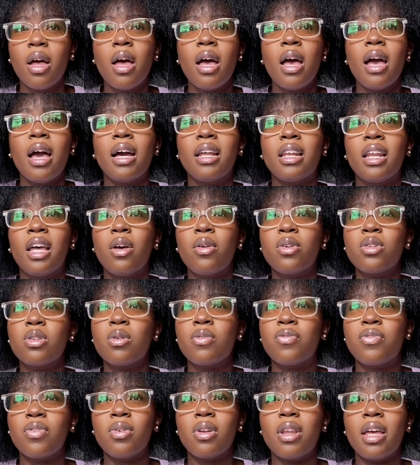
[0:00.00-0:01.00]
And I also
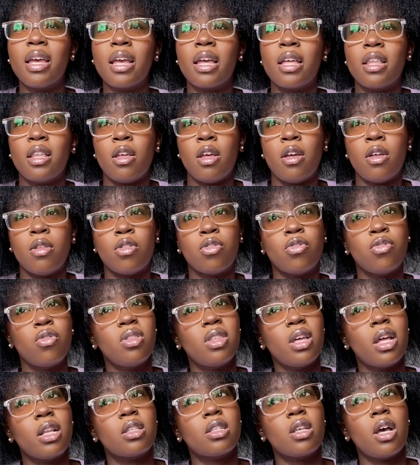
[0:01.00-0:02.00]
feel like through
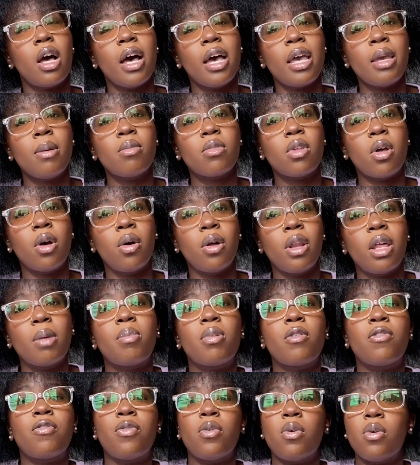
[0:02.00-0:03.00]
that time though, like
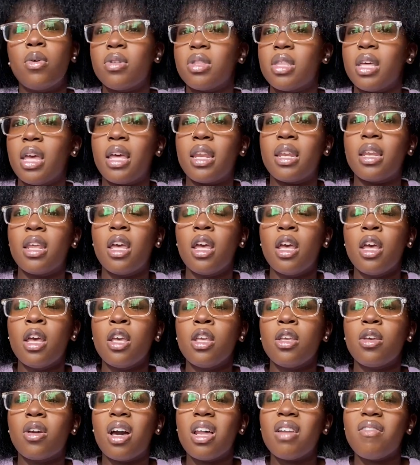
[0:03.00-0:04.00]
before then,
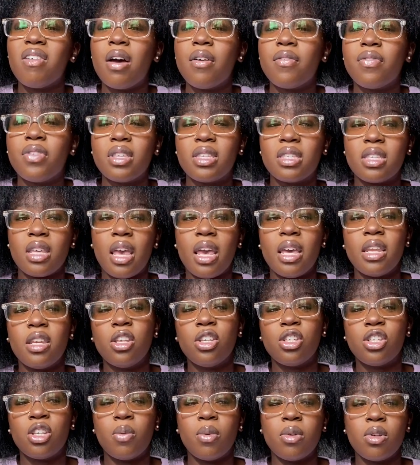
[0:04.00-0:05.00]
you kind of have this
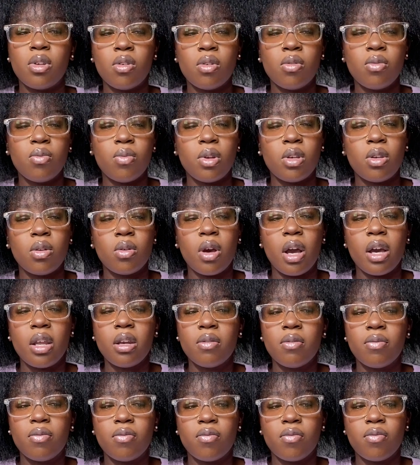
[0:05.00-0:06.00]
energy when you kind
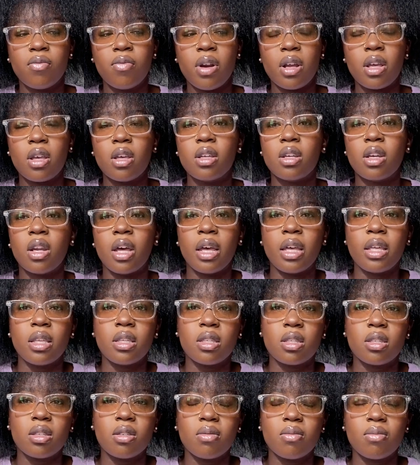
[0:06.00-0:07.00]
of
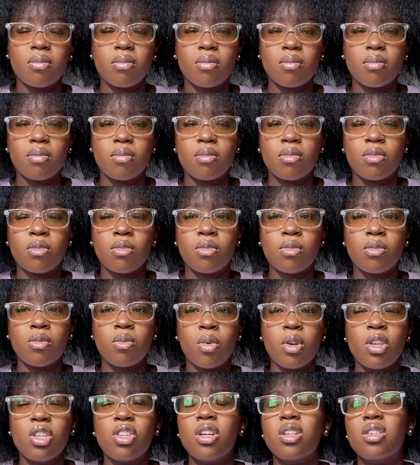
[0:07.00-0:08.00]
recognize.
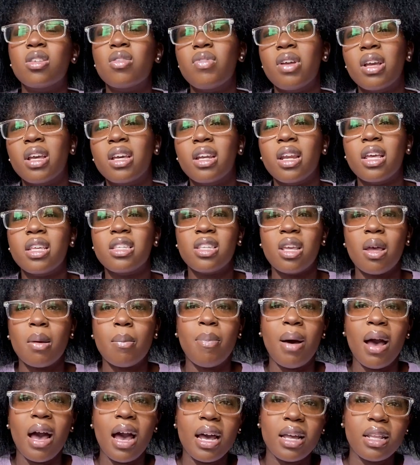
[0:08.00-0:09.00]
When you start to recognize certain
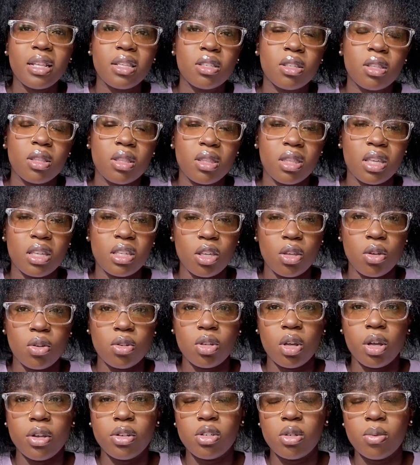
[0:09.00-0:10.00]
patterns and things that you
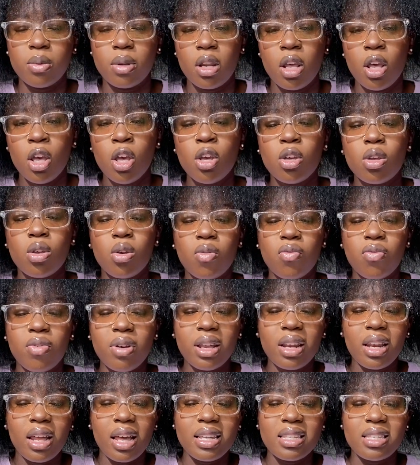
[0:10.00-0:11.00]
start doing, you
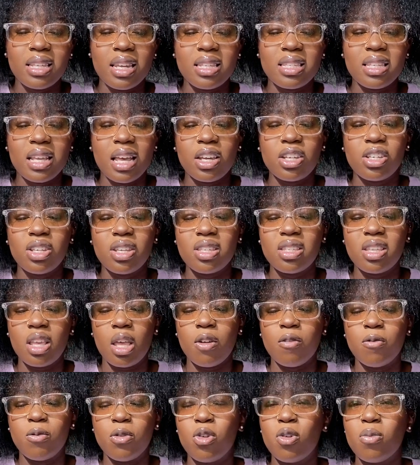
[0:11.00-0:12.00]
realize that it's actually a state
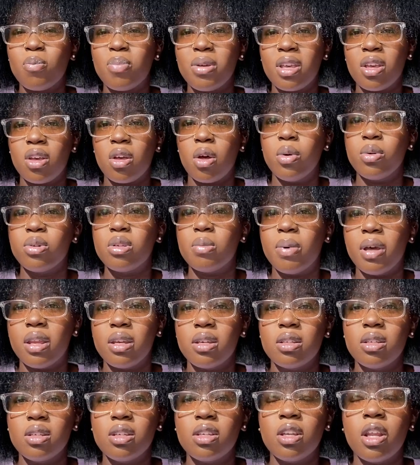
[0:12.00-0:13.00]
of you being
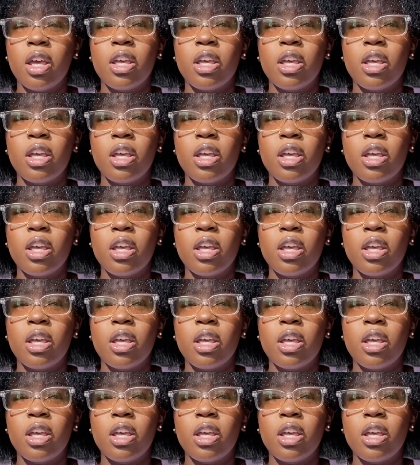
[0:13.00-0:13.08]
codependent.